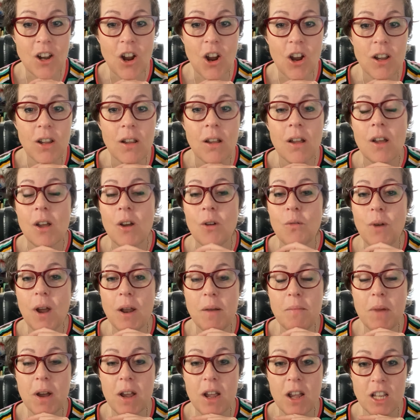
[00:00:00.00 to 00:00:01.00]
night
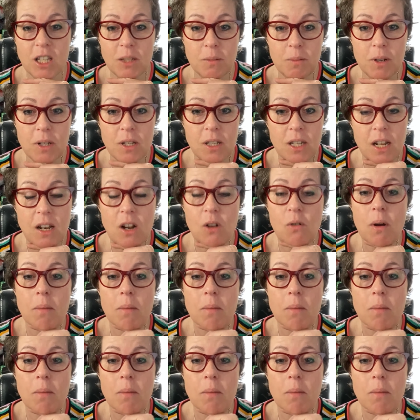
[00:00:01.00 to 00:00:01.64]
when my husband said,